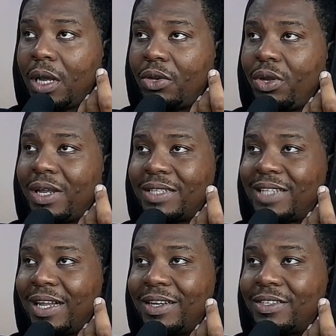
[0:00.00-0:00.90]
I don't
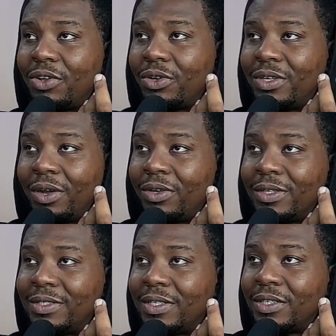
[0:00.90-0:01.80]
understand this all
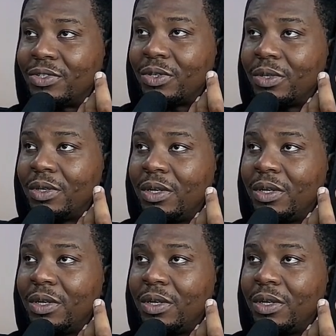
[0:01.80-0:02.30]
these things. So.